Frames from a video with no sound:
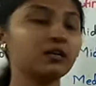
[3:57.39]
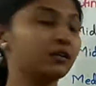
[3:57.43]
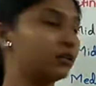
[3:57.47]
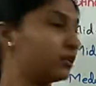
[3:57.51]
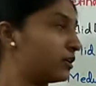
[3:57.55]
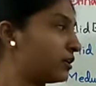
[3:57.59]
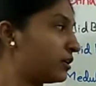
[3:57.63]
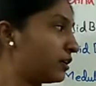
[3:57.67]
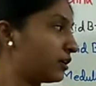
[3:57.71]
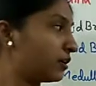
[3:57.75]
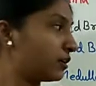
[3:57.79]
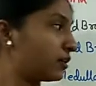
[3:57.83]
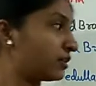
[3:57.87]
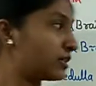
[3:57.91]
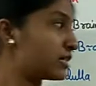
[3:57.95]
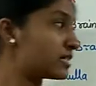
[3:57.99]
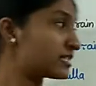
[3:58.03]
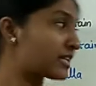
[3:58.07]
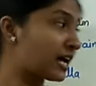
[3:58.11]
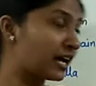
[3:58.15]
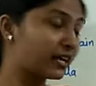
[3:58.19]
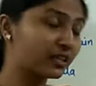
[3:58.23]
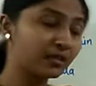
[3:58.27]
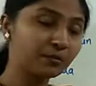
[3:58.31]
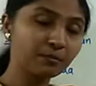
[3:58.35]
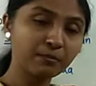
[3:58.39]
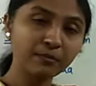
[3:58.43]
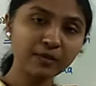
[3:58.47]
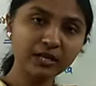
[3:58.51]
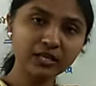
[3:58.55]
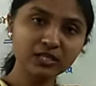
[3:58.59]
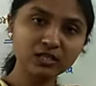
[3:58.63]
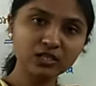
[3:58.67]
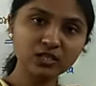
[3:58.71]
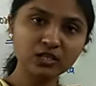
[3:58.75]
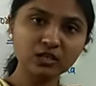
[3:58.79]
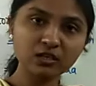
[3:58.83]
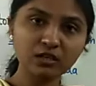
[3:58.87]
Here these are the
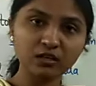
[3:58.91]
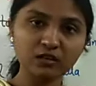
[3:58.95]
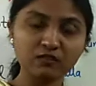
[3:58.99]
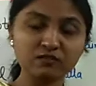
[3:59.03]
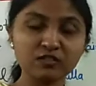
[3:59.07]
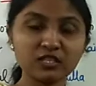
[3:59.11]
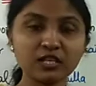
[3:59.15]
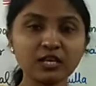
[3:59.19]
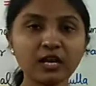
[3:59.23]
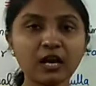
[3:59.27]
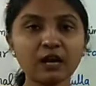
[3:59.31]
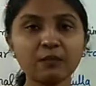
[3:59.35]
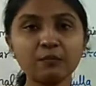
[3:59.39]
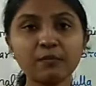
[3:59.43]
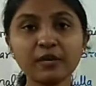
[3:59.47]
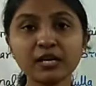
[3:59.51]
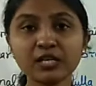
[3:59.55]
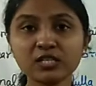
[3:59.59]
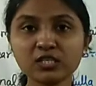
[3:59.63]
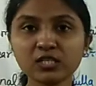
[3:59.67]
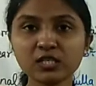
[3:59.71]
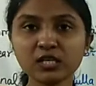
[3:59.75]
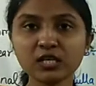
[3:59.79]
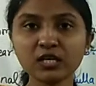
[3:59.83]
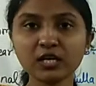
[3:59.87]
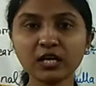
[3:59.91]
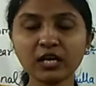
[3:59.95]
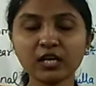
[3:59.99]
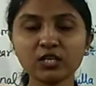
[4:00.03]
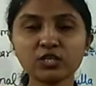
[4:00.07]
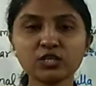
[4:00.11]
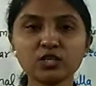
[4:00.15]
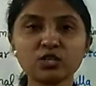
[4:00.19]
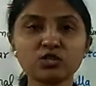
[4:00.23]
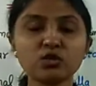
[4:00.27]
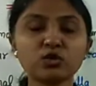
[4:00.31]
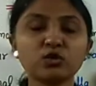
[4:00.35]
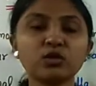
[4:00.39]
mixed nerves, they are mixed in
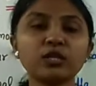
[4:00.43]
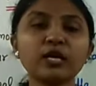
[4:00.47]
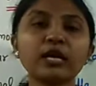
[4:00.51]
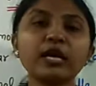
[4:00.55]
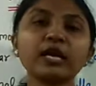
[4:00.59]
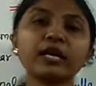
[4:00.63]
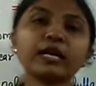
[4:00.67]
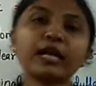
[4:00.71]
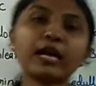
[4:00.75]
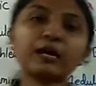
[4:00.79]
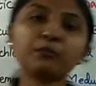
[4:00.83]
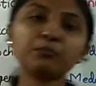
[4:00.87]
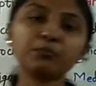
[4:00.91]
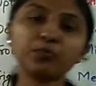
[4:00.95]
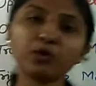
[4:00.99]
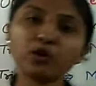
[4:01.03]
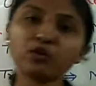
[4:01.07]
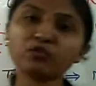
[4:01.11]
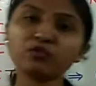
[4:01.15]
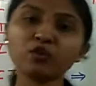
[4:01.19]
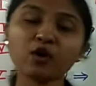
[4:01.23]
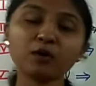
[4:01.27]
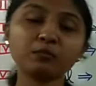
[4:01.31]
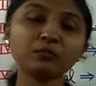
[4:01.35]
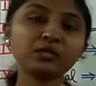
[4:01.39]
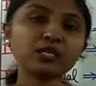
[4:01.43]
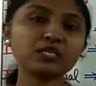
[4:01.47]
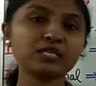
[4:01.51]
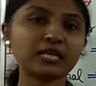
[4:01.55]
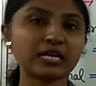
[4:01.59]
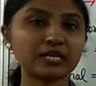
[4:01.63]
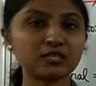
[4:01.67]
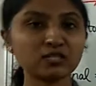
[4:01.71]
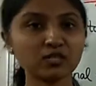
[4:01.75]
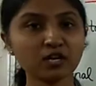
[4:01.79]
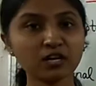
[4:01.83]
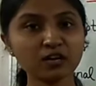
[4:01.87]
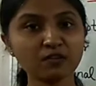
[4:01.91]
nature, so they can perform the
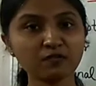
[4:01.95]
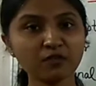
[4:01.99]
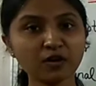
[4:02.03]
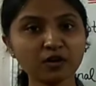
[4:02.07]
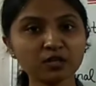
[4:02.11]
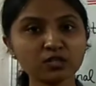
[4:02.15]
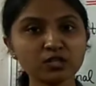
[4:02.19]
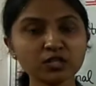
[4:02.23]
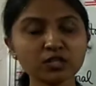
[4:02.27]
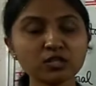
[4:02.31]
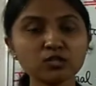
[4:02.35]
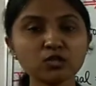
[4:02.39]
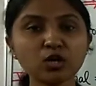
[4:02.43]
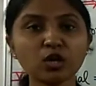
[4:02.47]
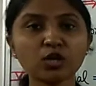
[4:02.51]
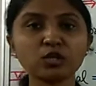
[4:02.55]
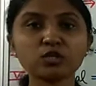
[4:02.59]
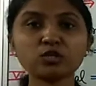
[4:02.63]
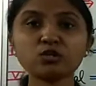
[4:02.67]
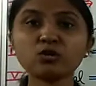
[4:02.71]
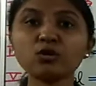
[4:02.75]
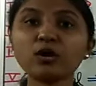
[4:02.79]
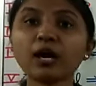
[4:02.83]
sensory functions also